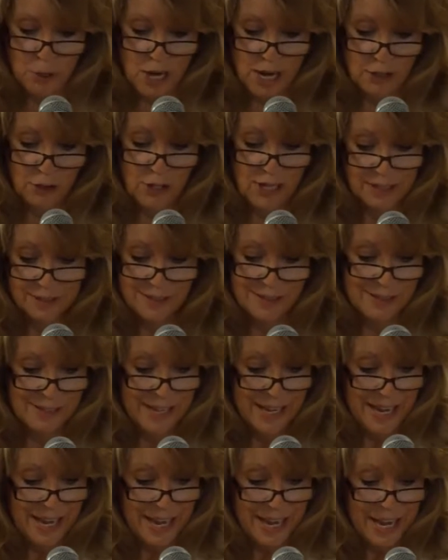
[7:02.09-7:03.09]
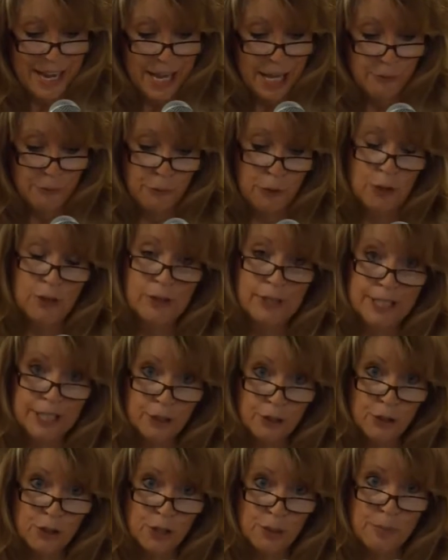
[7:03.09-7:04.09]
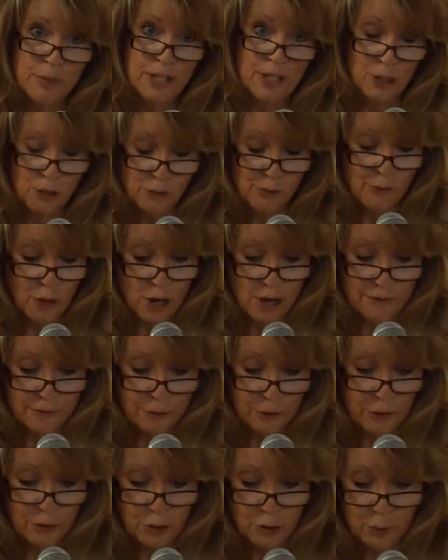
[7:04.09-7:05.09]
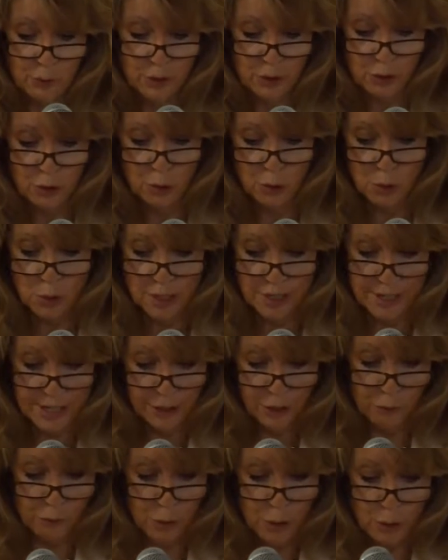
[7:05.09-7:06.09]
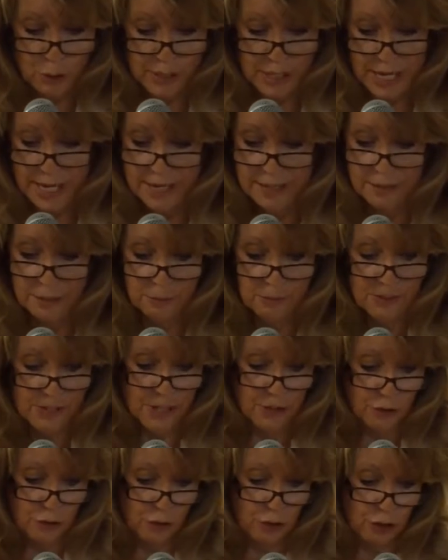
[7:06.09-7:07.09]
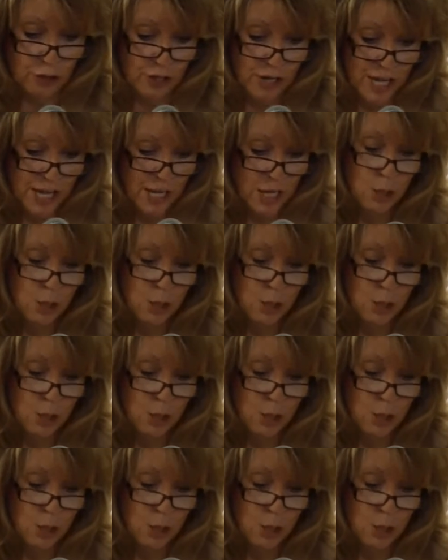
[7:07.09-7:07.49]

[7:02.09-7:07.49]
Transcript: project and for the leadership that you've offered to ensure that the Rose Andom Center